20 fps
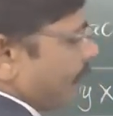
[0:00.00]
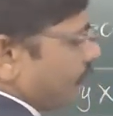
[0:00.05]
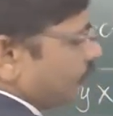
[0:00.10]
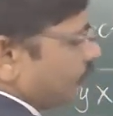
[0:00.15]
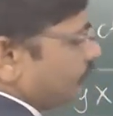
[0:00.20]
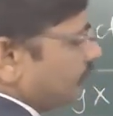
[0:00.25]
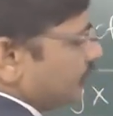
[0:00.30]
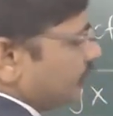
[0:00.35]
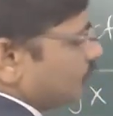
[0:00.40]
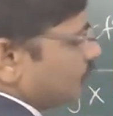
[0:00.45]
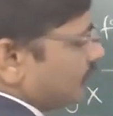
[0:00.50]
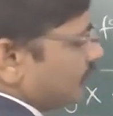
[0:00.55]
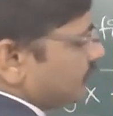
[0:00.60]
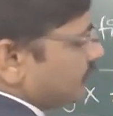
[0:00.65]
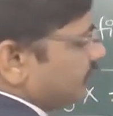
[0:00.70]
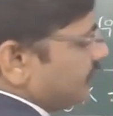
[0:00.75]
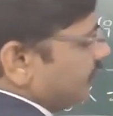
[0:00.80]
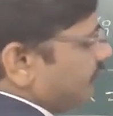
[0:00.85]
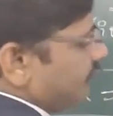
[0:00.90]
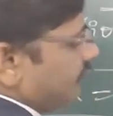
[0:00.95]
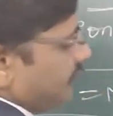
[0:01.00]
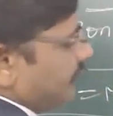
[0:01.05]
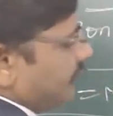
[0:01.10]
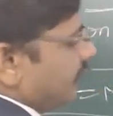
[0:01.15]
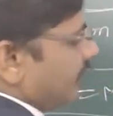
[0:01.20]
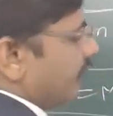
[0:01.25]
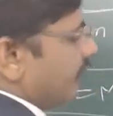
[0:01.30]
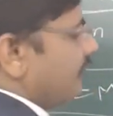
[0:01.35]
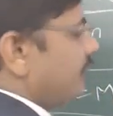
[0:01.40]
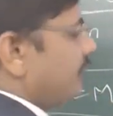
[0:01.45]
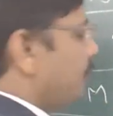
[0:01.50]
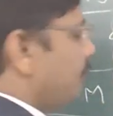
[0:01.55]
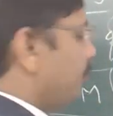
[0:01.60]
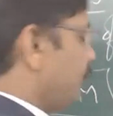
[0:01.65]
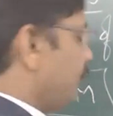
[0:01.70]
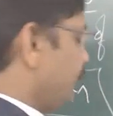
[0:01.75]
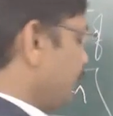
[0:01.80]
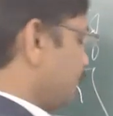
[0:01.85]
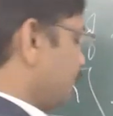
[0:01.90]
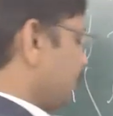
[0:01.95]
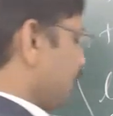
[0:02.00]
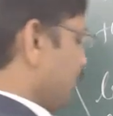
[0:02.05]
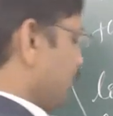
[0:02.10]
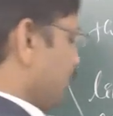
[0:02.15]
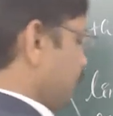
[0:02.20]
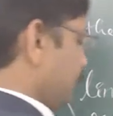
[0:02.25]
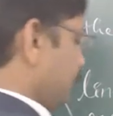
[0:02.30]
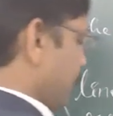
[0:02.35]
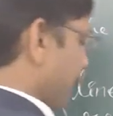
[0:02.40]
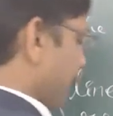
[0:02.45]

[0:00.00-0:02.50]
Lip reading: So this was derived in the previous class,